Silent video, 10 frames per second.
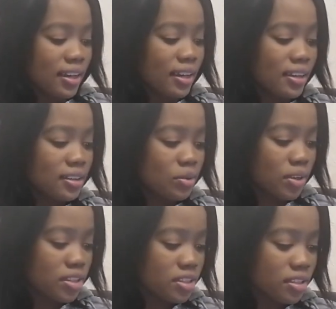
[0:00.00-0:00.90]
And
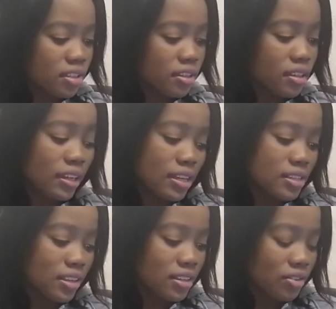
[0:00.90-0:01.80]
anyway, he
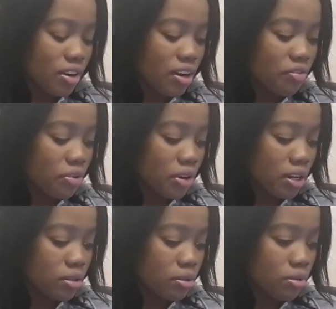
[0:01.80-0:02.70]
has every
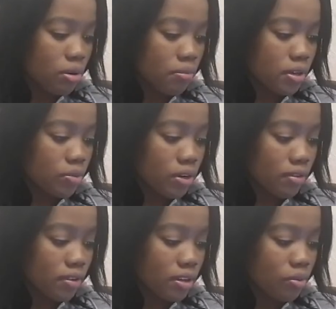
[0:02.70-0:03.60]
right to comment
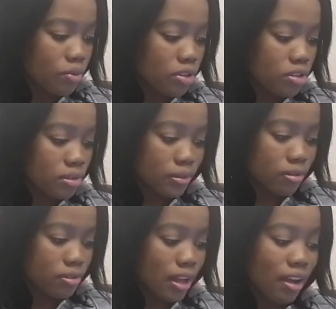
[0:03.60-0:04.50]
whatever he wishes
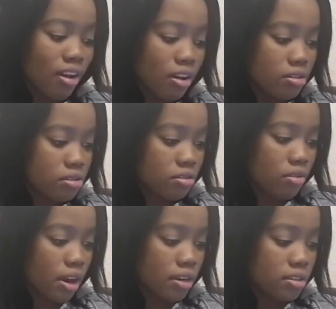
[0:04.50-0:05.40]
because I asked,
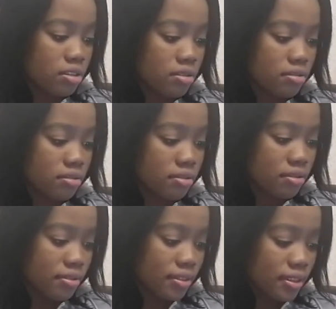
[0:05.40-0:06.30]
right?
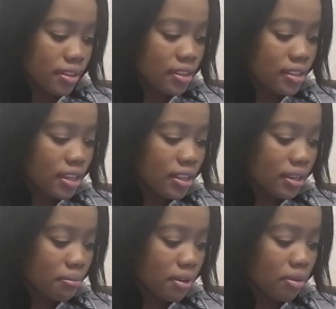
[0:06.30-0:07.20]
They're saying
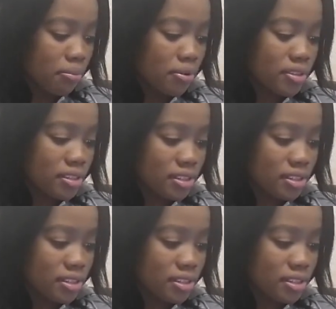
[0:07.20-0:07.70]
that menopause is